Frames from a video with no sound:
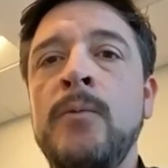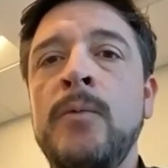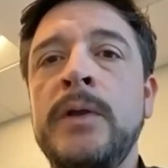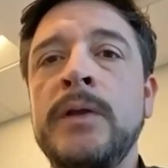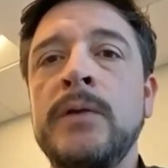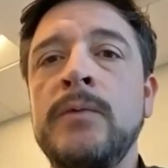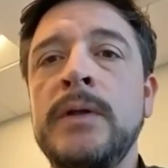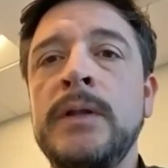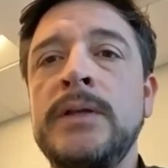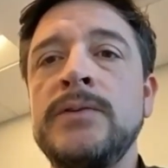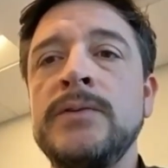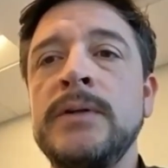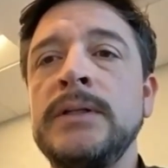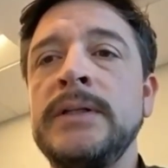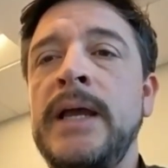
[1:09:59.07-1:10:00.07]
we can really
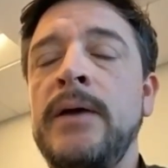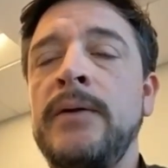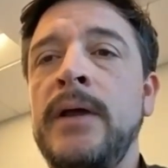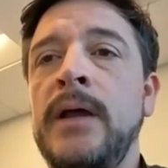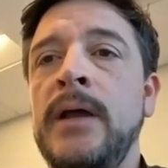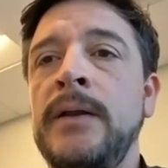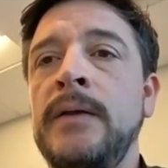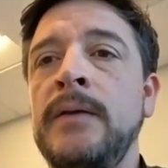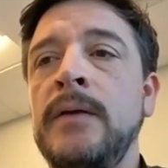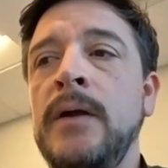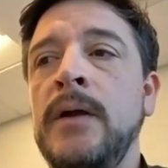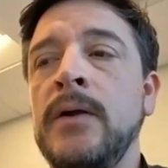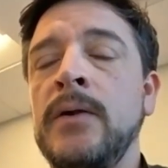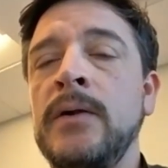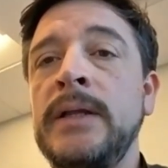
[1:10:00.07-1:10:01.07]
drill down on
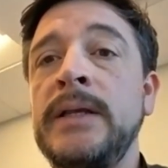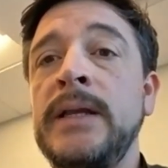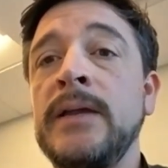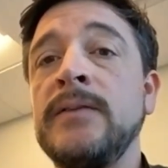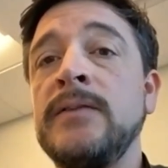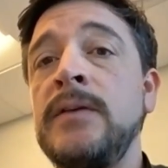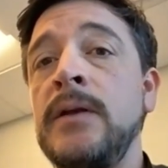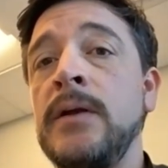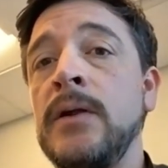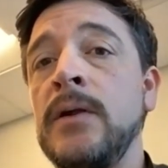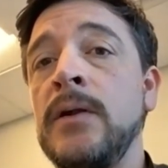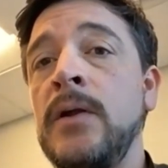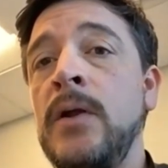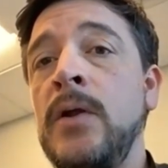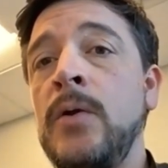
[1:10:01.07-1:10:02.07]
early next
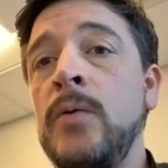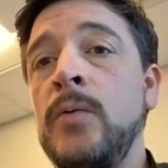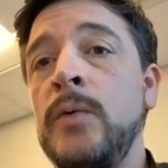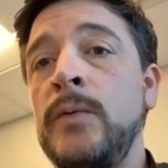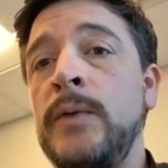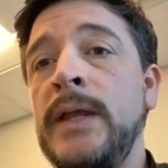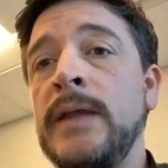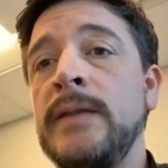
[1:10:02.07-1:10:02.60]
year when we